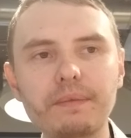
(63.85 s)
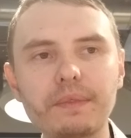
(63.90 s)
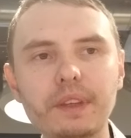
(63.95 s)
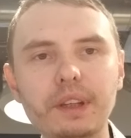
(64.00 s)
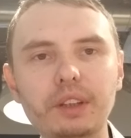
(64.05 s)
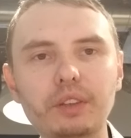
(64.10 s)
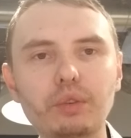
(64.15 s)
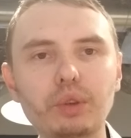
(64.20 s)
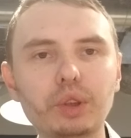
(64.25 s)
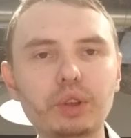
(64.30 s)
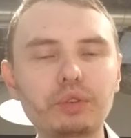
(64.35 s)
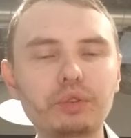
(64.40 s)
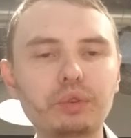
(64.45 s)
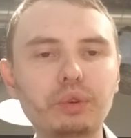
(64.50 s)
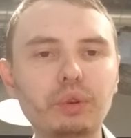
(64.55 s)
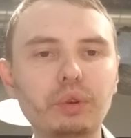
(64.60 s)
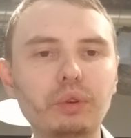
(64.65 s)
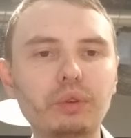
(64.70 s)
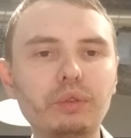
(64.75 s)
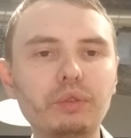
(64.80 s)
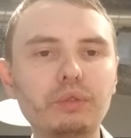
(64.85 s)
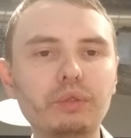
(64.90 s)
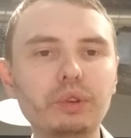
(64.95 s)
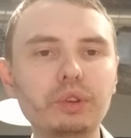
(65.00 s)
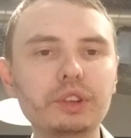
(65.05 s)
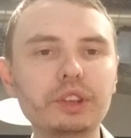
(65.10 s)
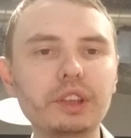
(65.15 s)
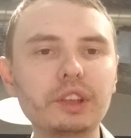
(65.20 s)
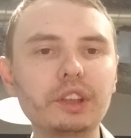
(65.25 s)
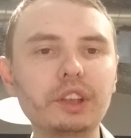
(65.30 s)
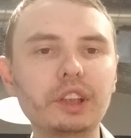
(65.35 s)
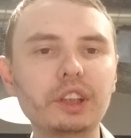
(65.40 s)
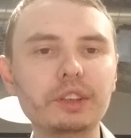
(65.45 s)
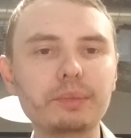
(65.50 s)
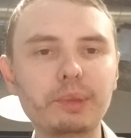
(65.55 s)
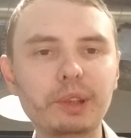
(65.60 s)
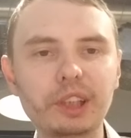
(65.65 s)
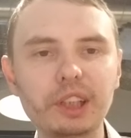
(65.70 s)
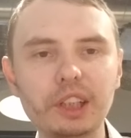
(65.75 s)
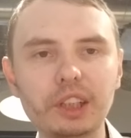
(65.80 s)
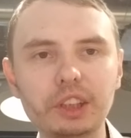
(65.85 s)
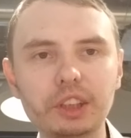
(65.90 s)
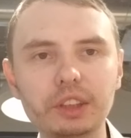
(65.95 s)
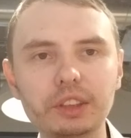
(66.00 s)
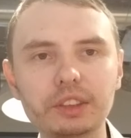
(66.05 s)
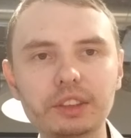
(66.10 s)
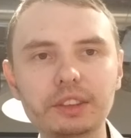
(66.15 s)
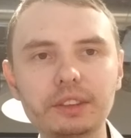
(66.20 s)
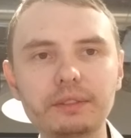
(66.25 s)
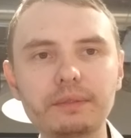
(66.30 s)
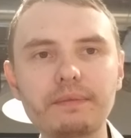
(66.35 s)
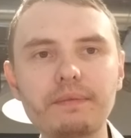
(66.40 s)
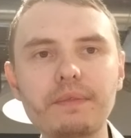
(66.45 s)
and waterfall for its clear expectations.